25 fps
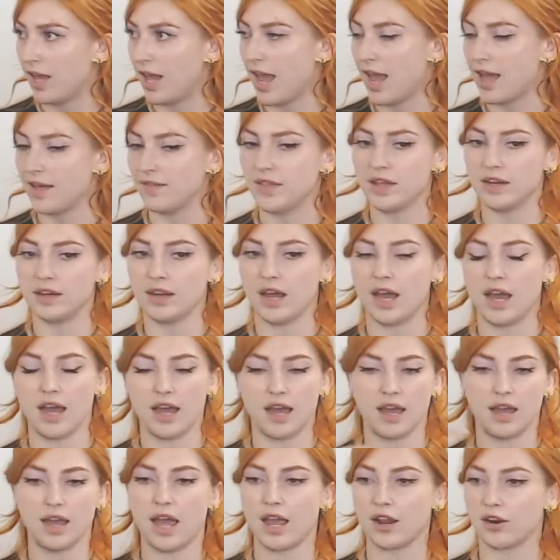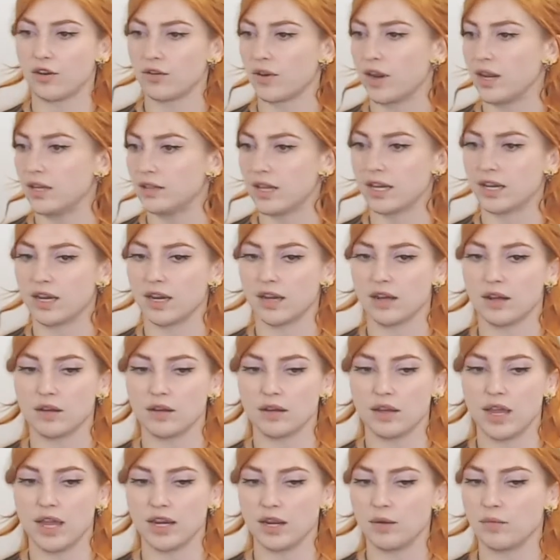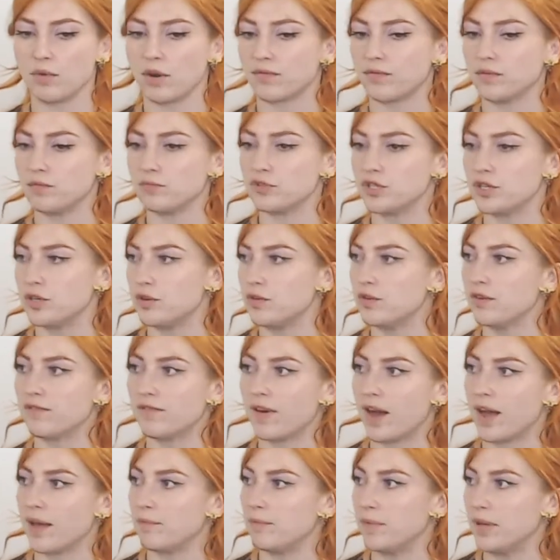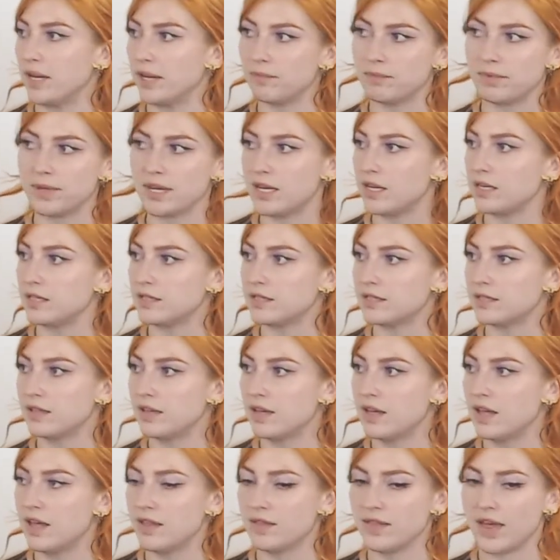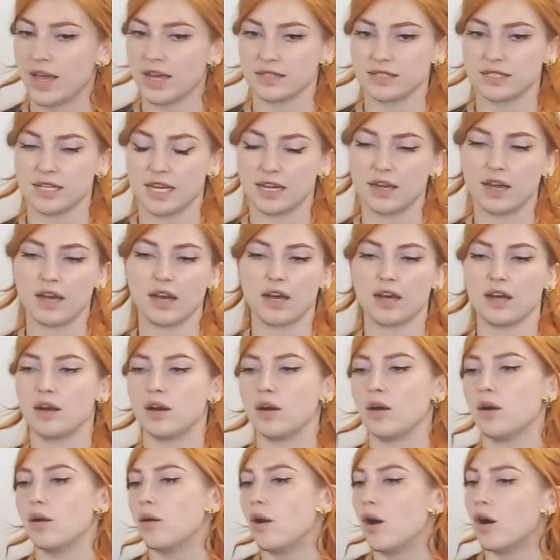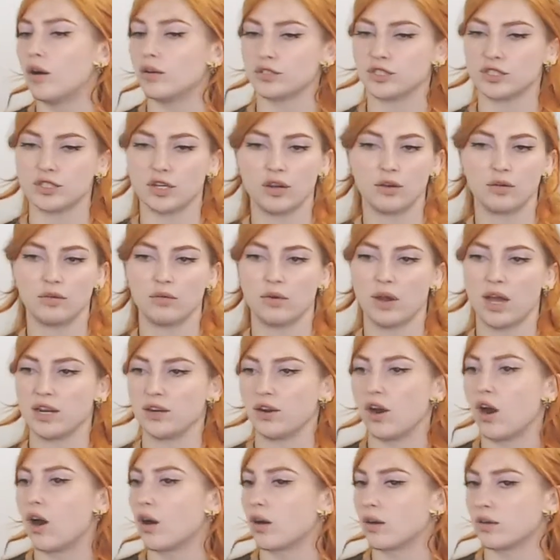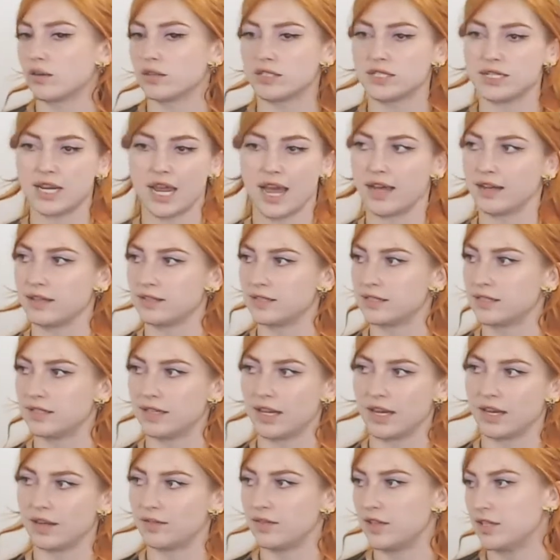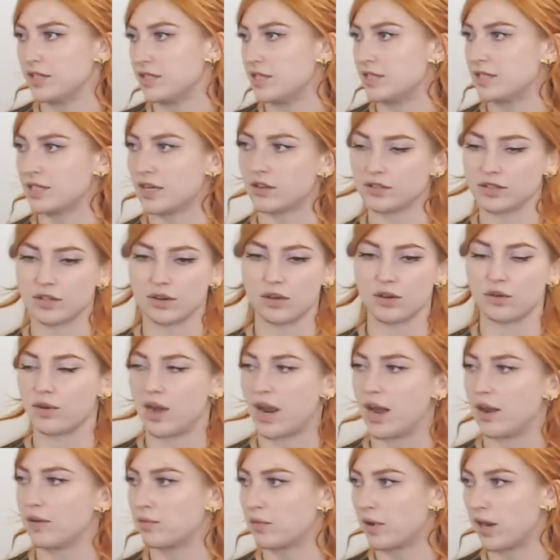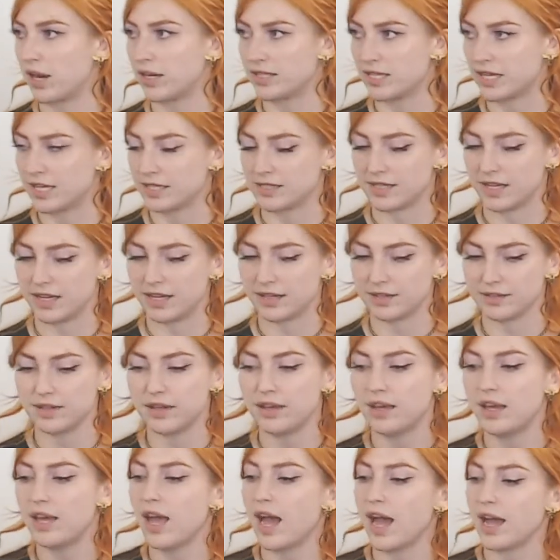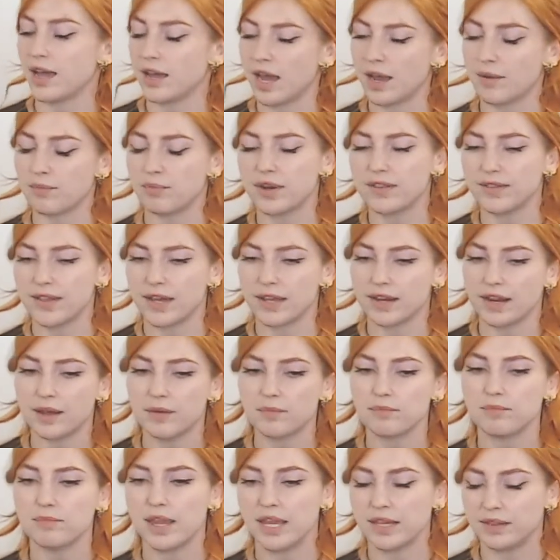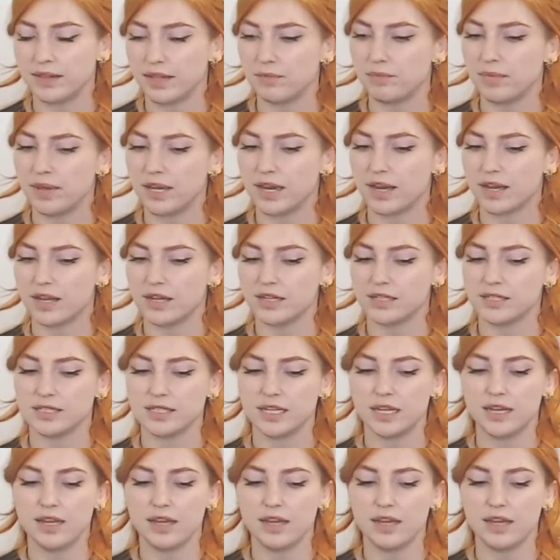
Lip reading: And then I create like anywhere from 2 to 5 minute piece. That's like, also an art test. Like this is also a ground where I test things. I bring that up mainly because